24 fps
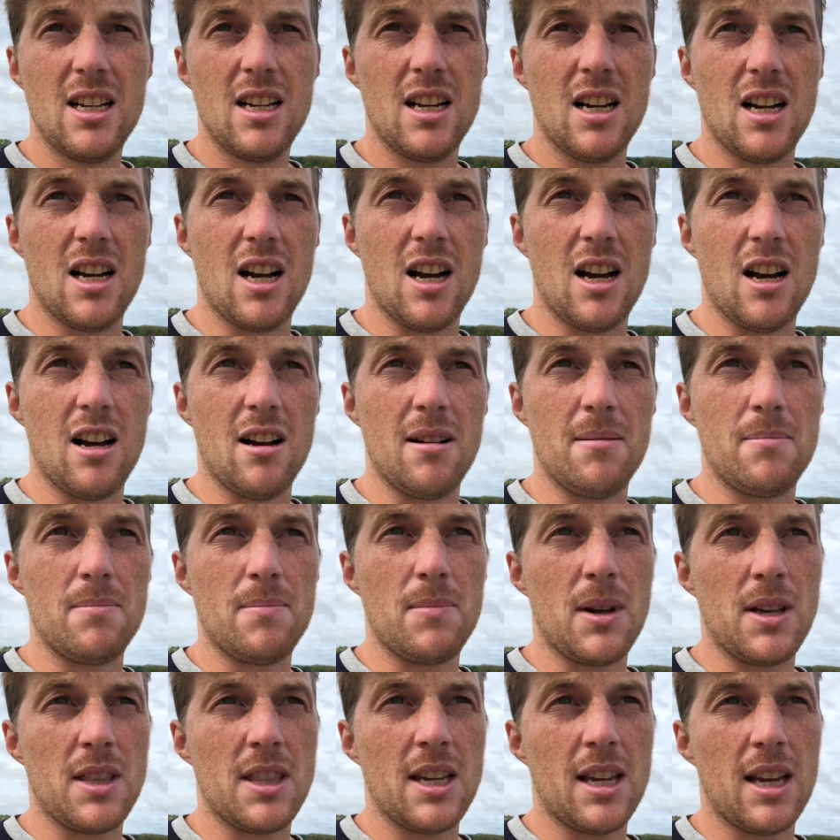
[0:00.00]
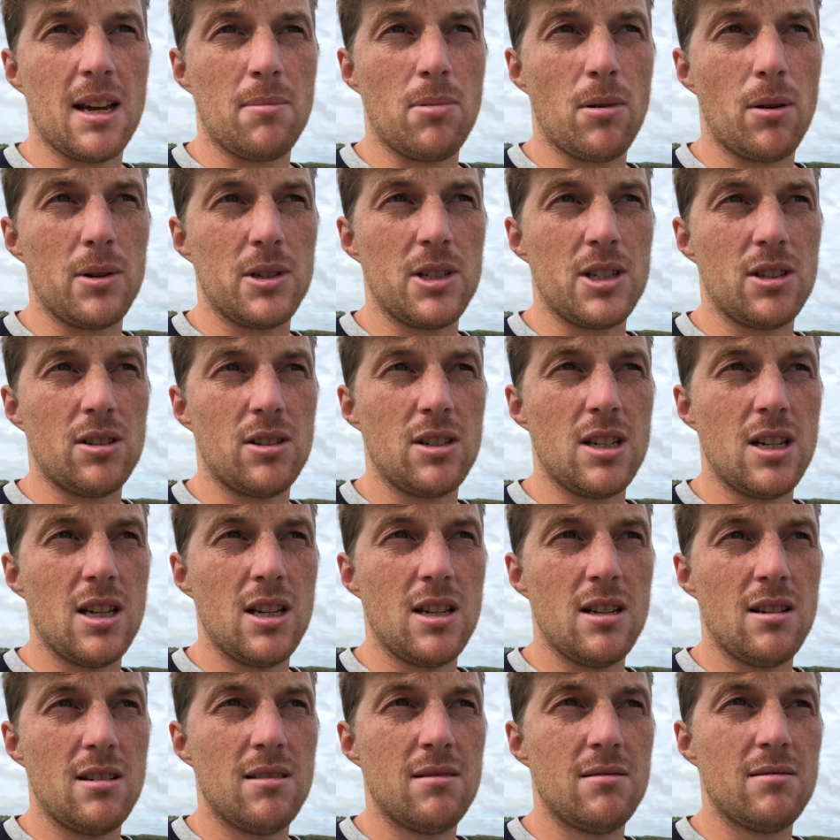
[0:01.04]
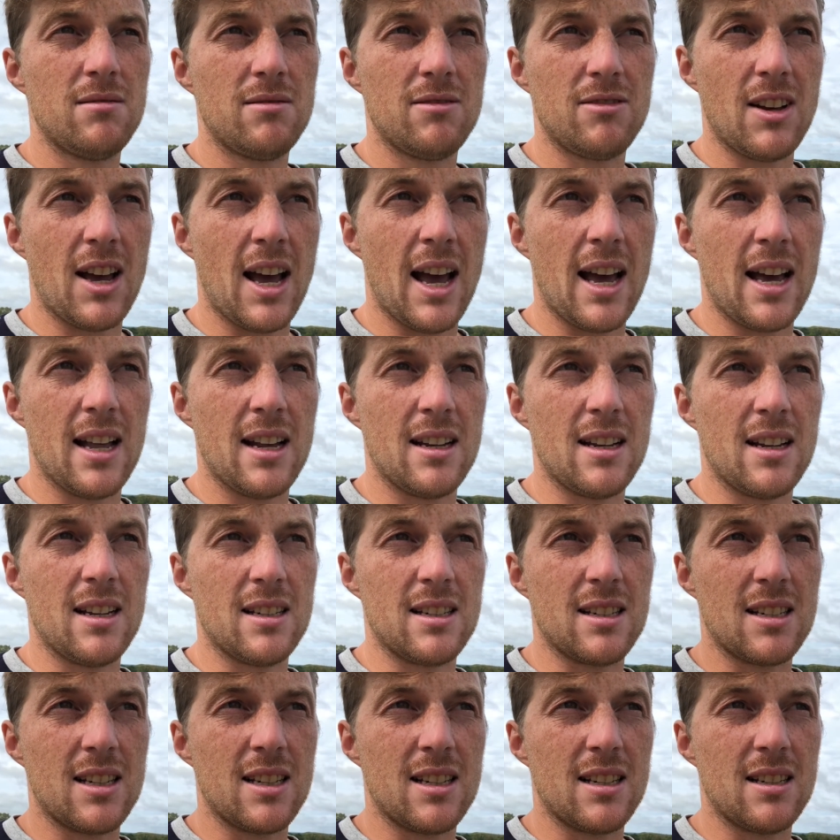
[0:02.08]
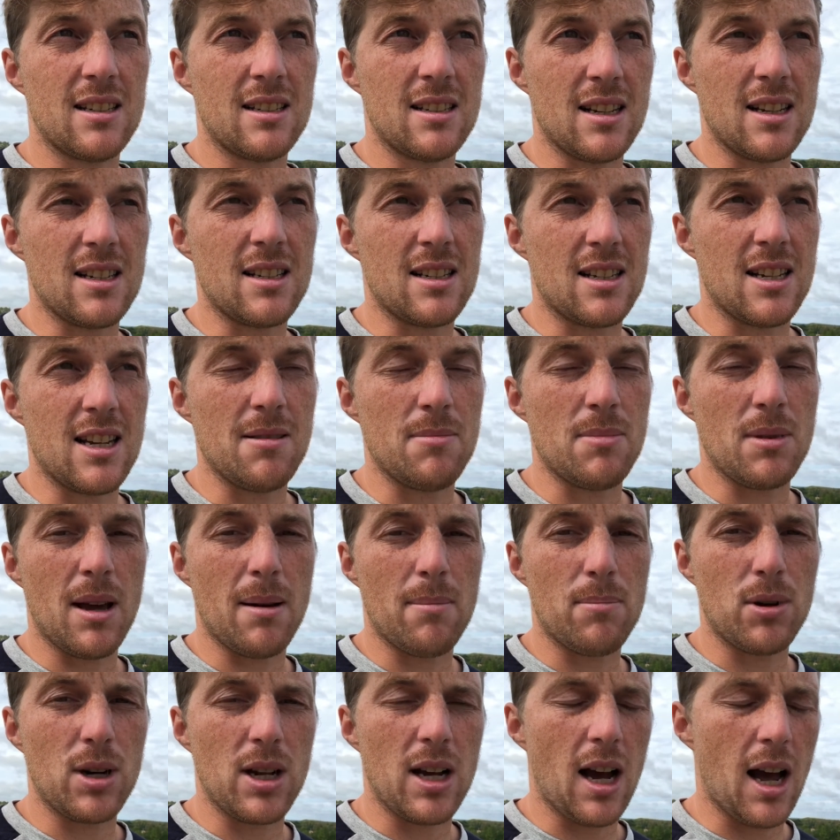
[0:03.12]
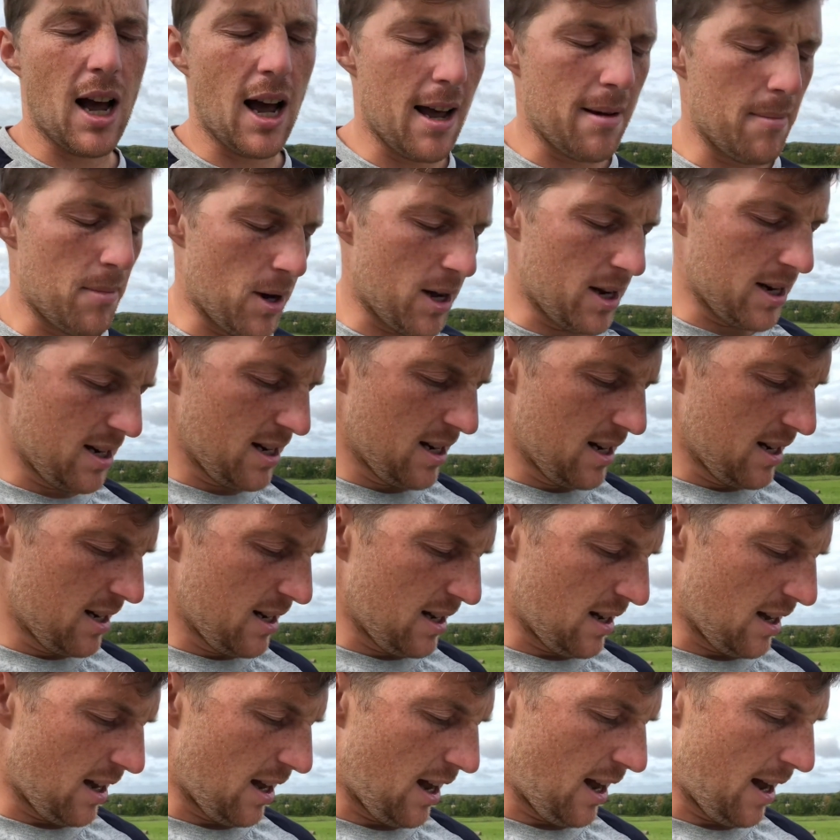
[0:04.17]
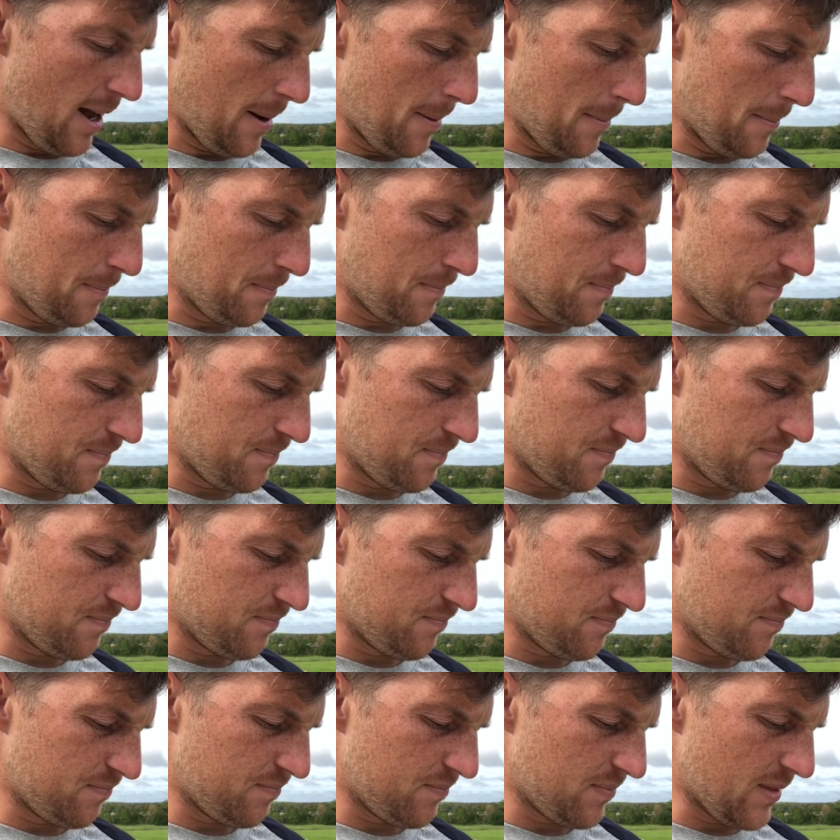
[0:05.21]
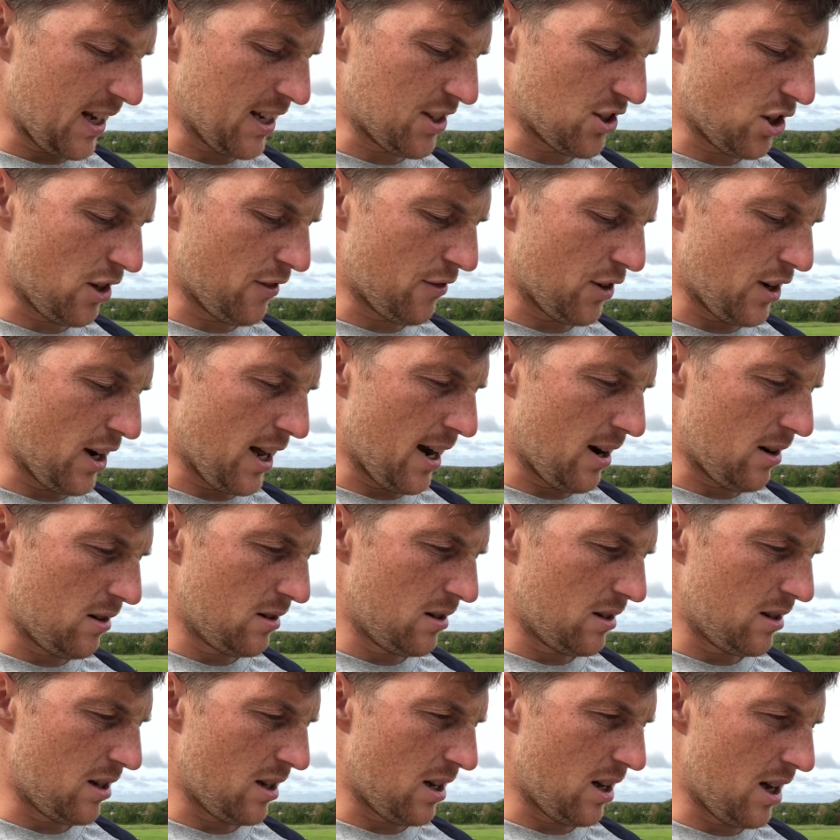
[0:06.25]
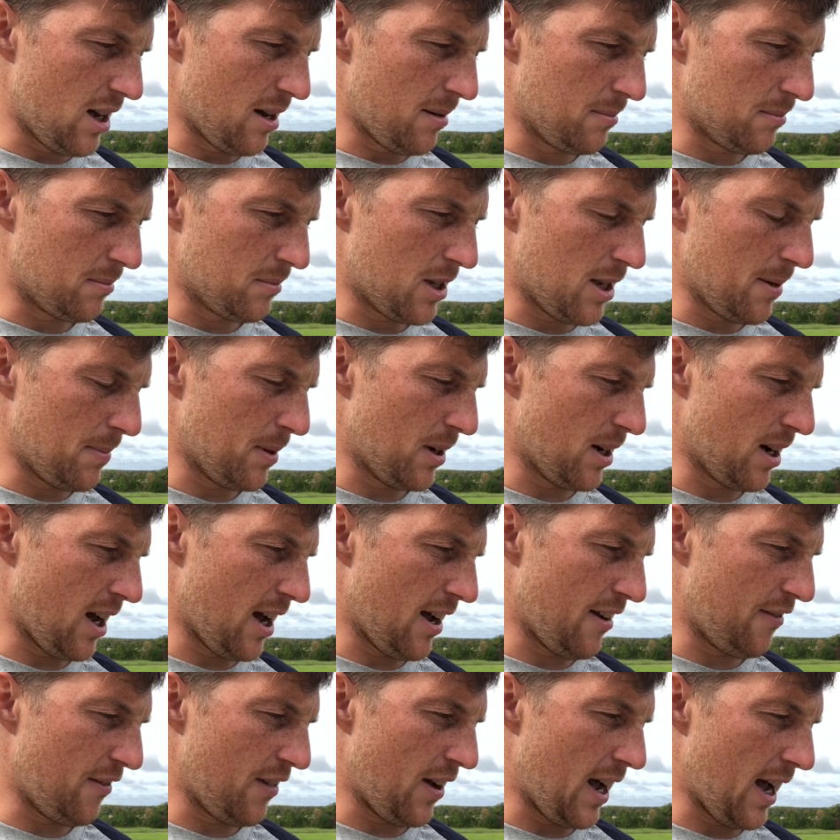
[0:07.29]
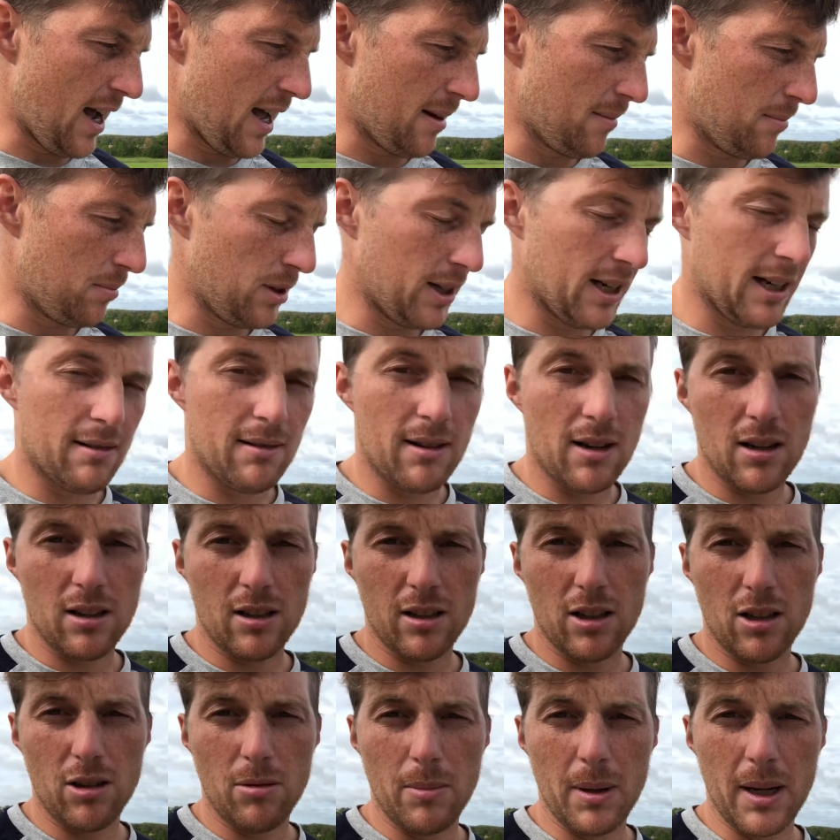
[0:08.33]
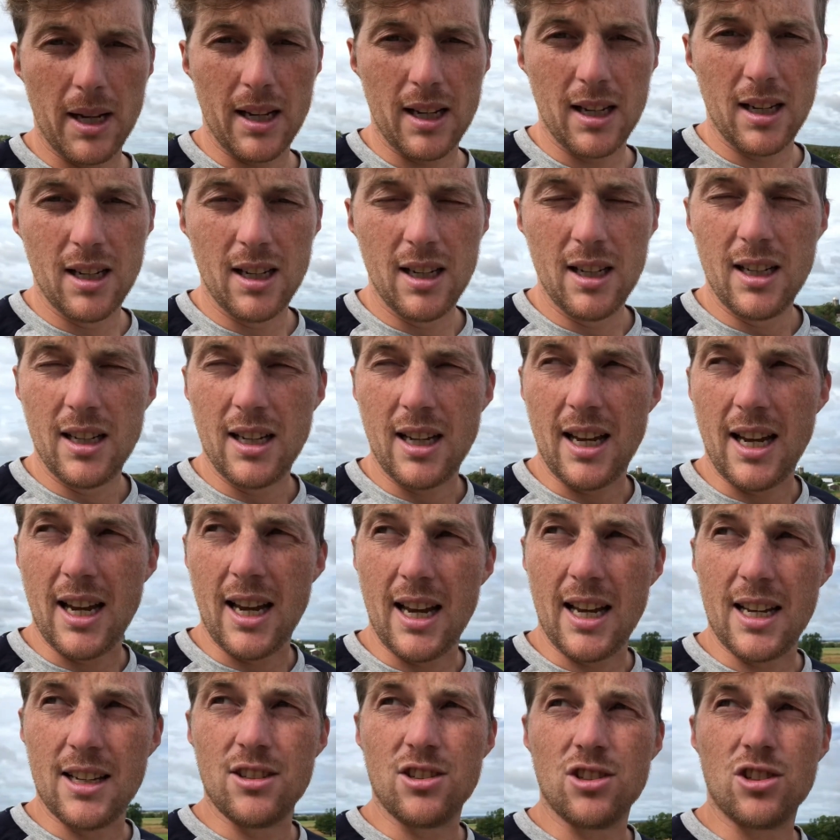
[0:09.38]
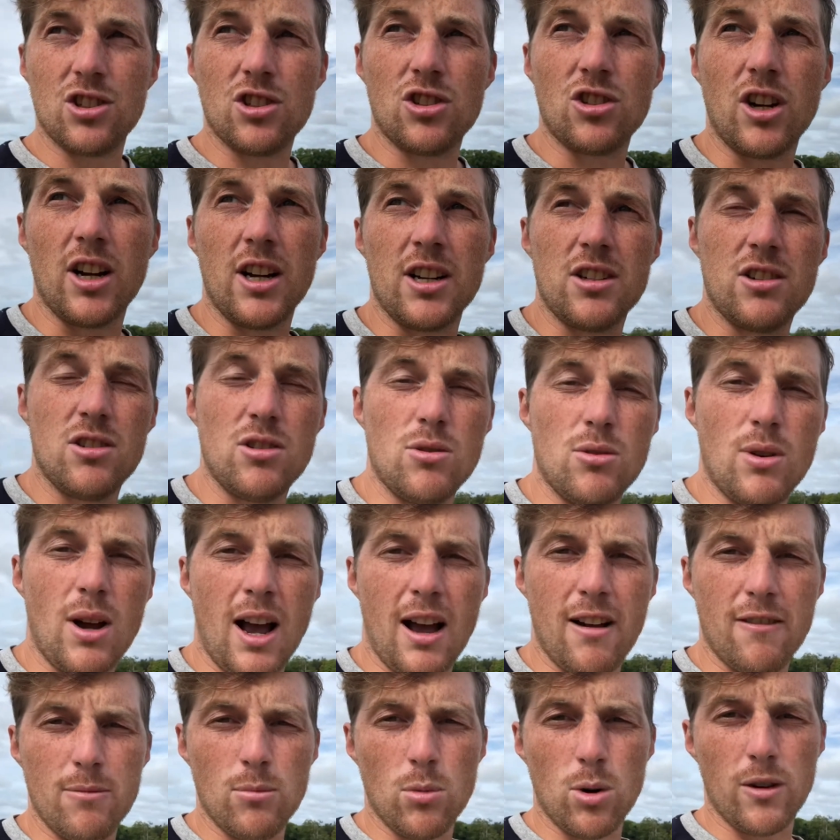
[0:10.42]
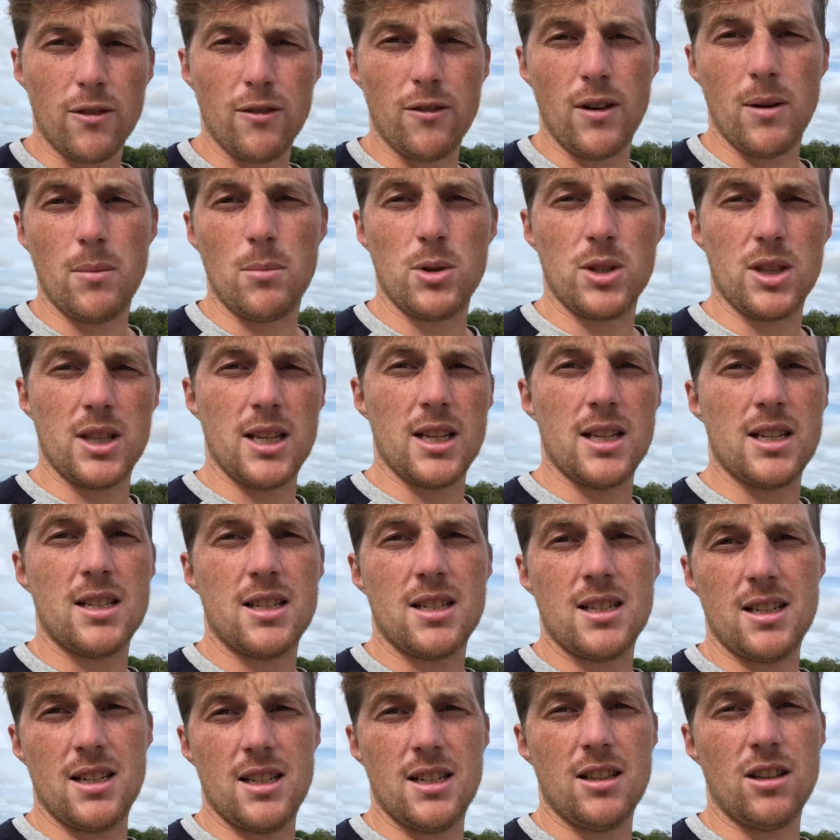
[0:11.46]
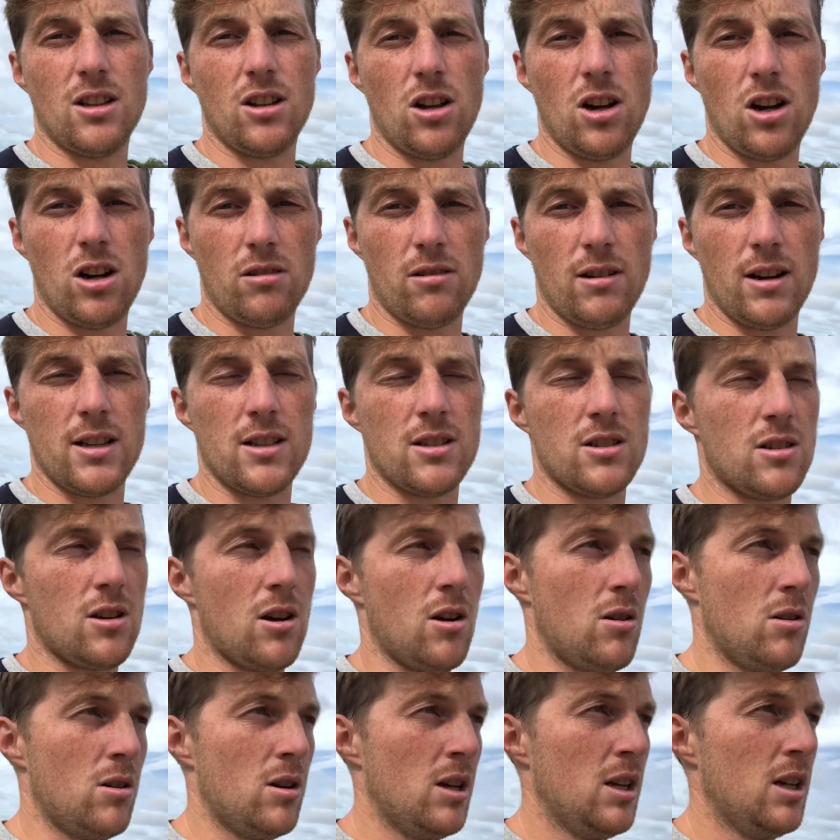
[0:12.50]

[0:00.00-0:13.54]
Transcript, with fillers: Um, I think I probably still need fat and to, and to keep that pretty high, but um, that's all for now. Um, keeping it high fat, playing around a little bit, and just trying to have more fun with this in the long run. So.